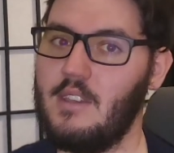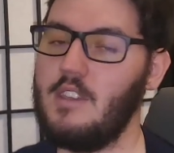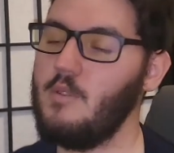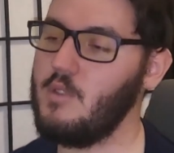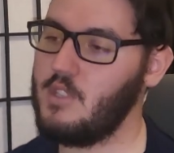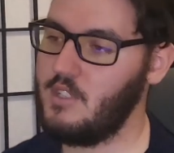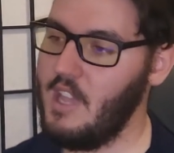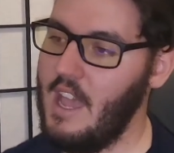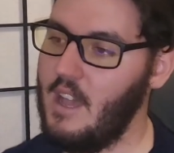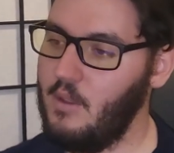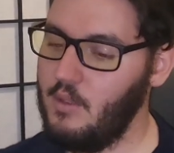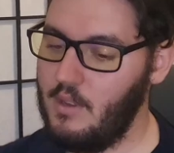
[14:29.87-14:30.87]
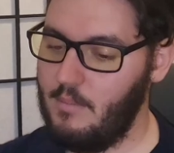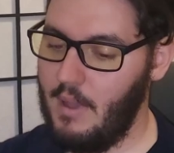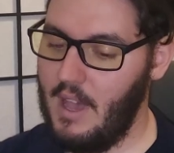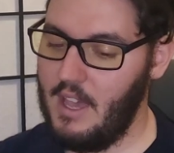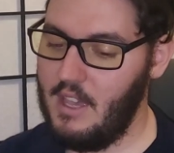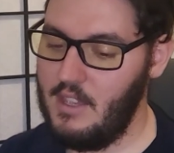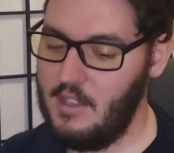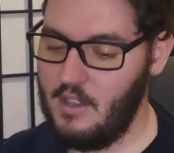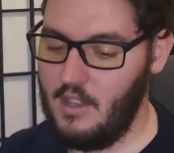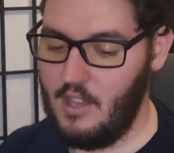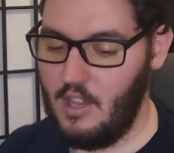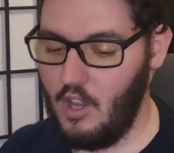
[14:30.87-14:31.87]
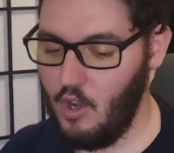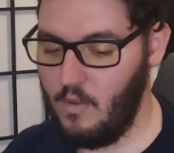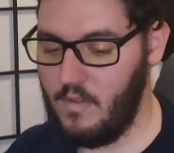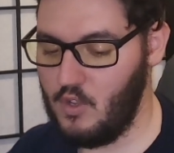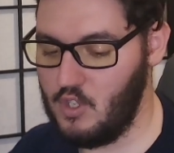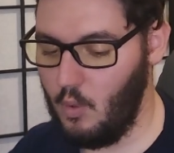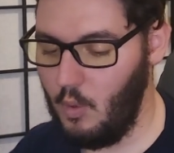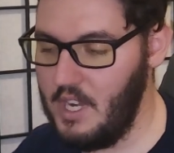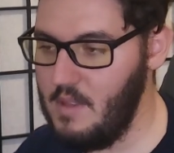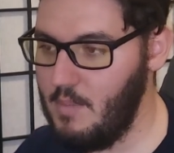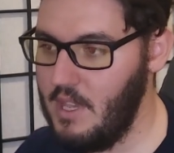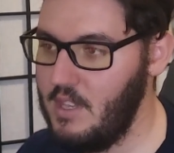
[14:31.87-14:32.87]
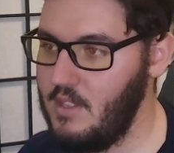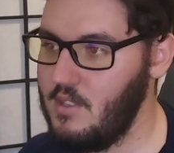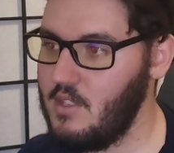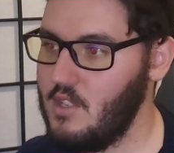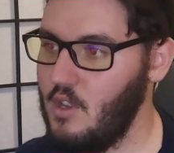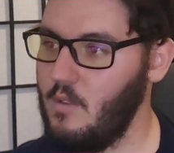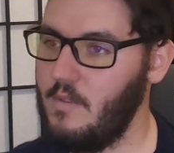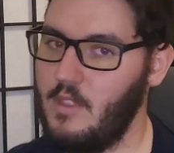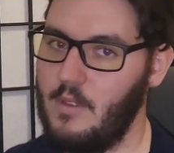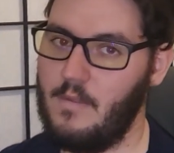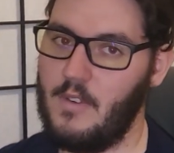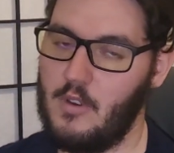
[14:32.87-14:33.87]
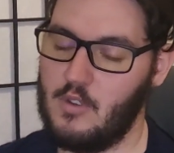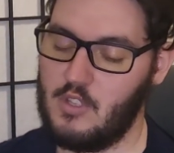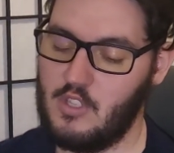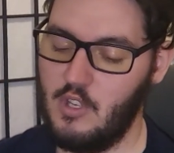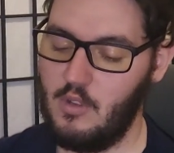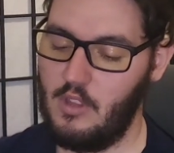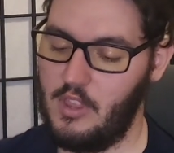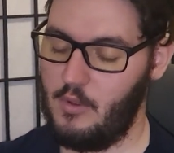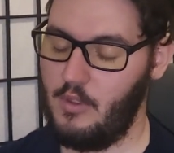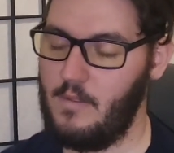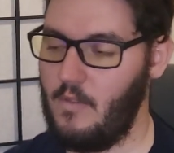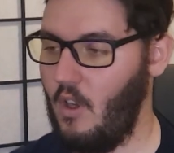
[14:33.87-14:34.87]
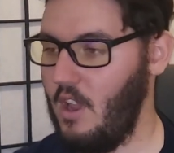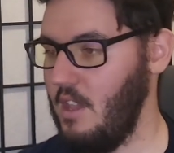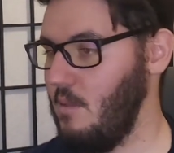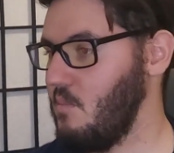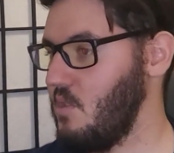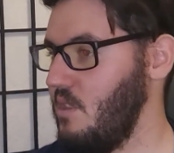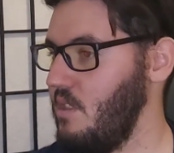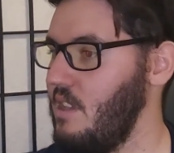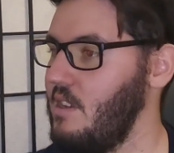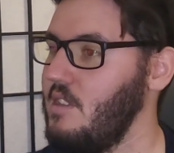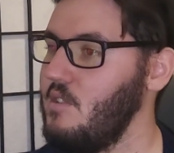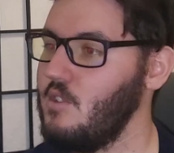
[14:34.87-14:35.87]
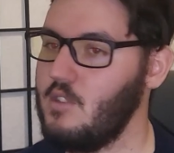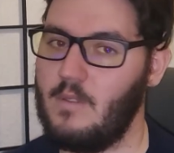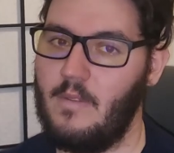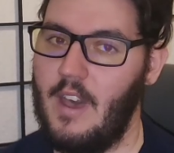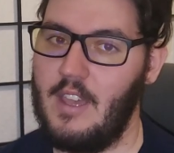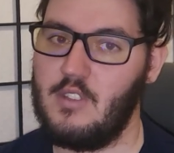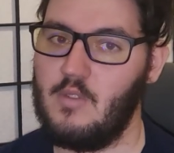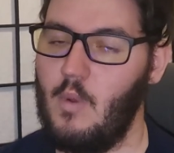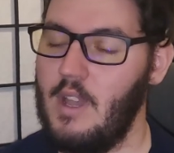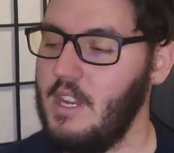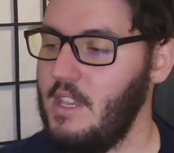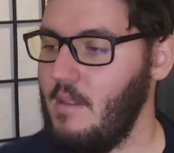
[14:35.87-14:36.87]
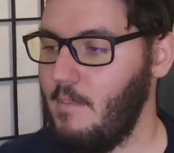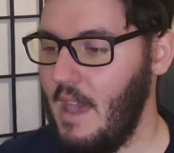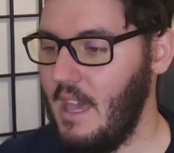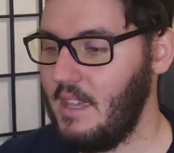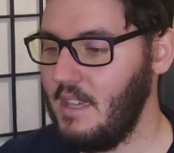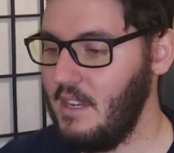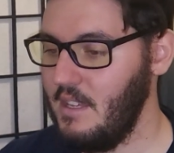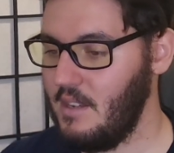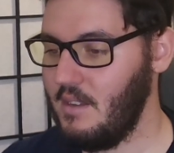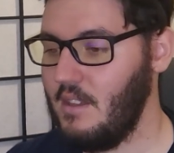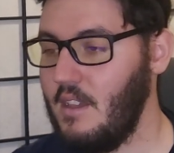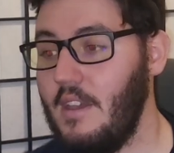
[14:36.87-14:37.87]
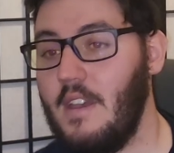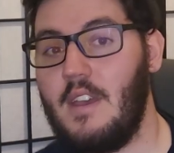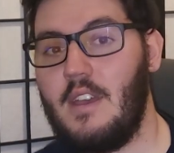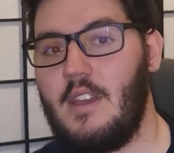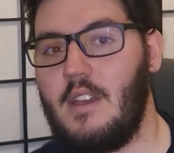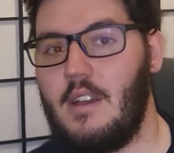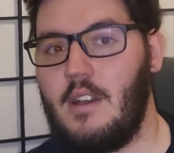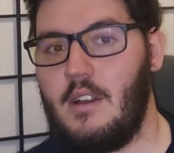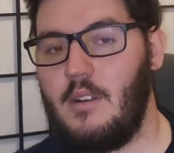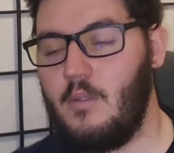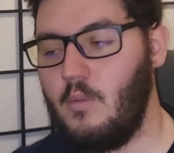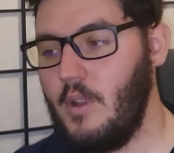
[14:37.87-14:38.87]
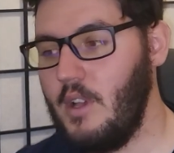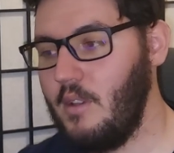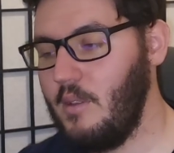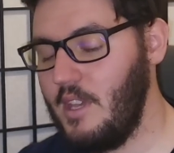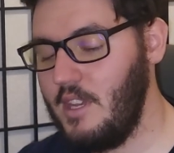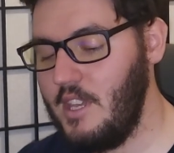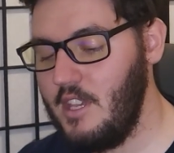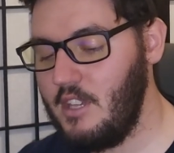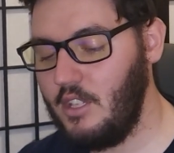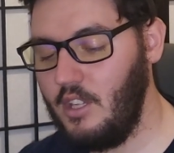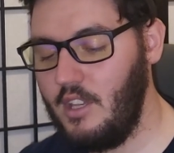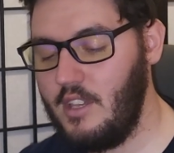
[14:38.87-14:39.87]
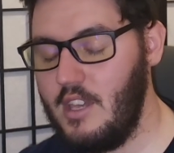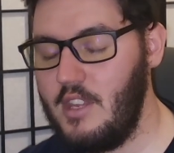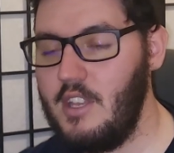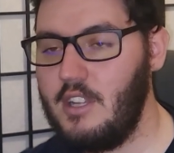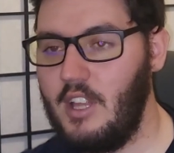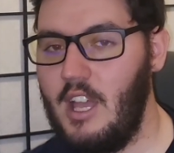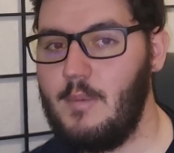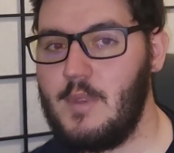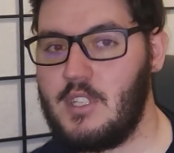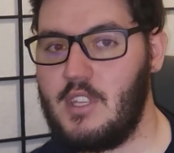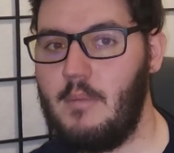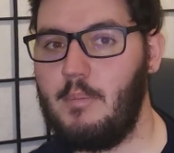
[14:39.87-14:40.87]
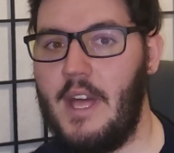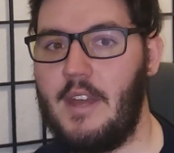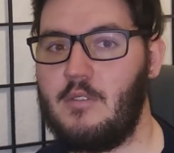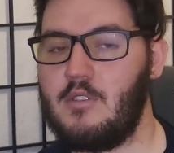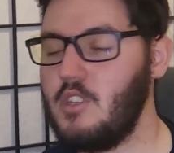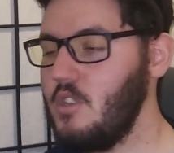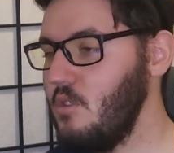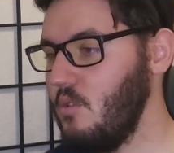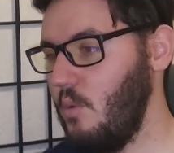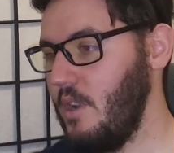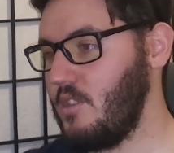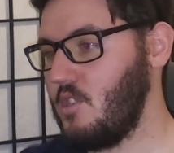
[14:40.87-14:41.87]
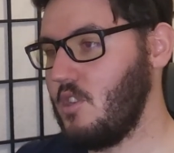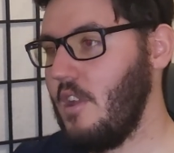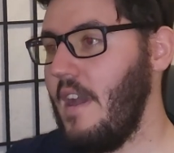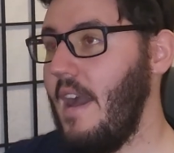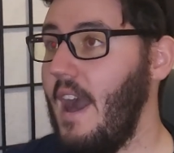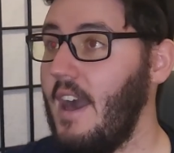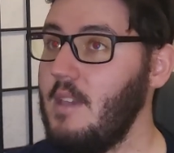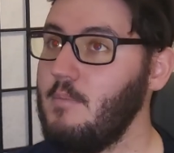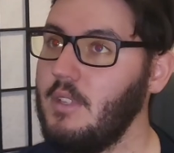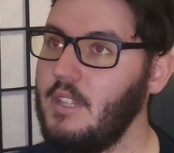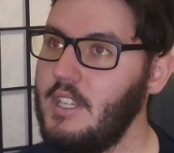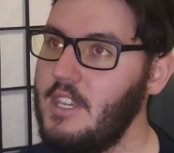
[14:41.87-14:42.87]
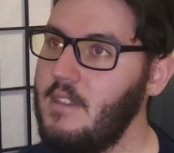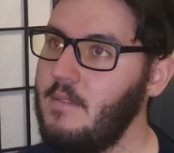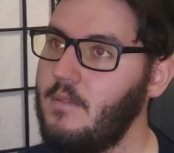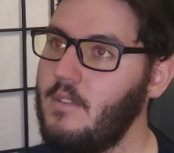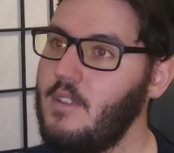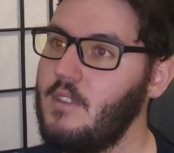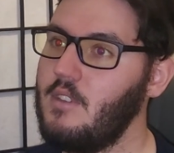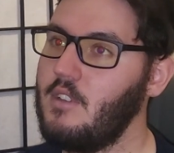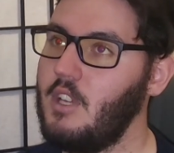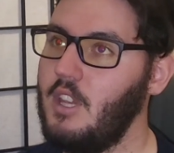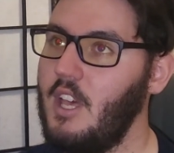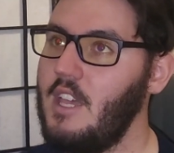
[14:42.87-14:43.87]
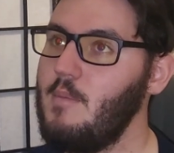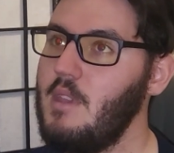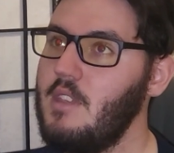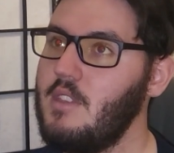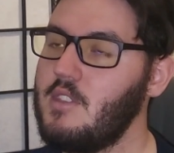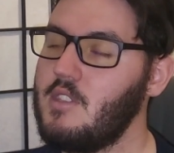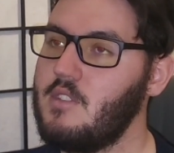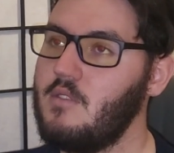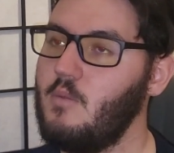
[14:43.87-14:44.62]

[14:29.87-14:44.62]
He was down by over 20 pins over the first 2 to 3 frames, and then he just finds a way to get back in it. Well, and he climbed the stepladder too, which I believe climbing this.